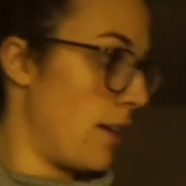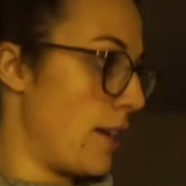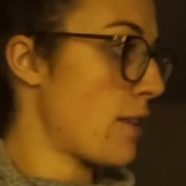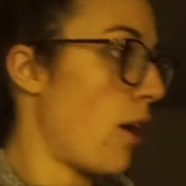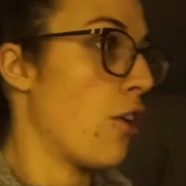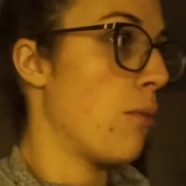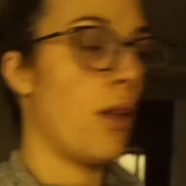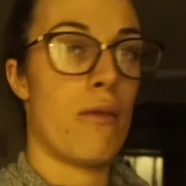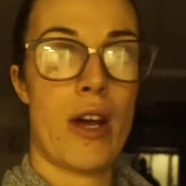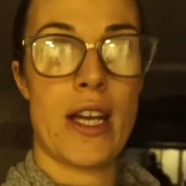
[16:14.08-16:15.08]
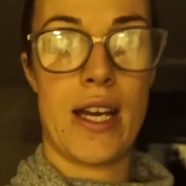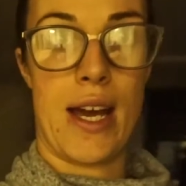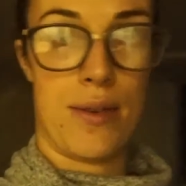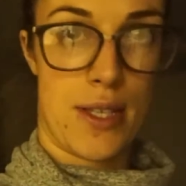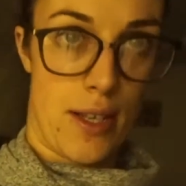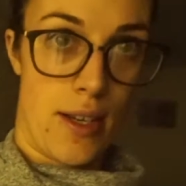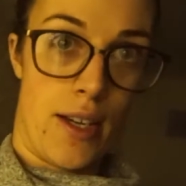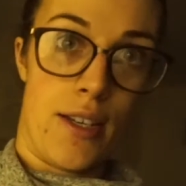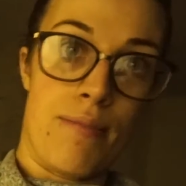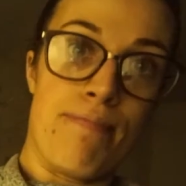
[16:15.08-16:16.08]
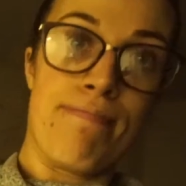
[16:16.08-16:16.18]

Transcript: It's horrible and rainy outside.